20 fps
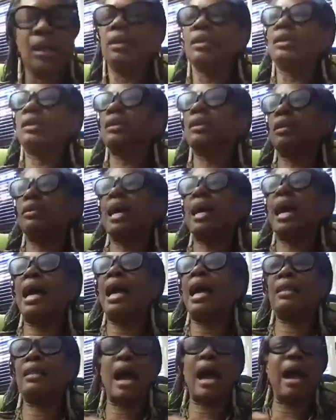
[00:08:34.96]
So
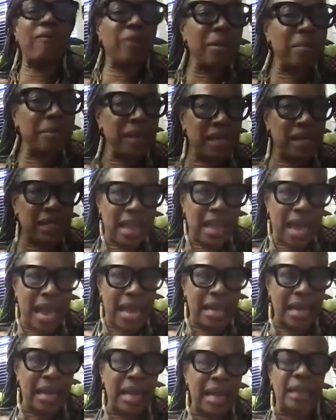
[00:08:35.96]
that I remedied
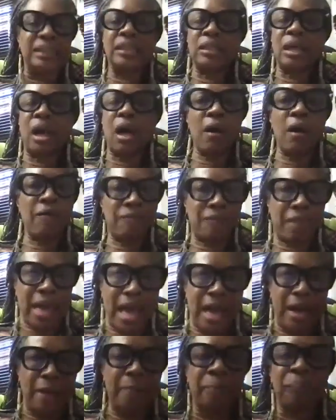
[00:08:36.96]
that. I solved
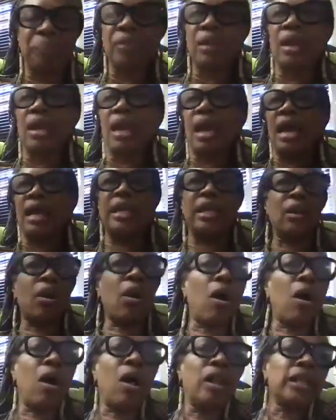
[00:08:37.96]
that. And
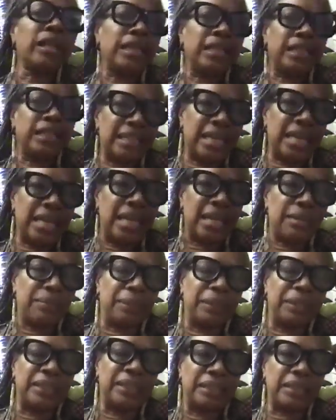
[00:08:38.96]
all it did
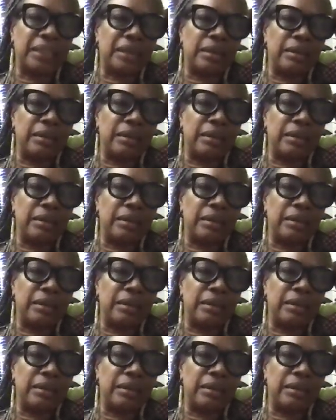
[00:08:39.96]
was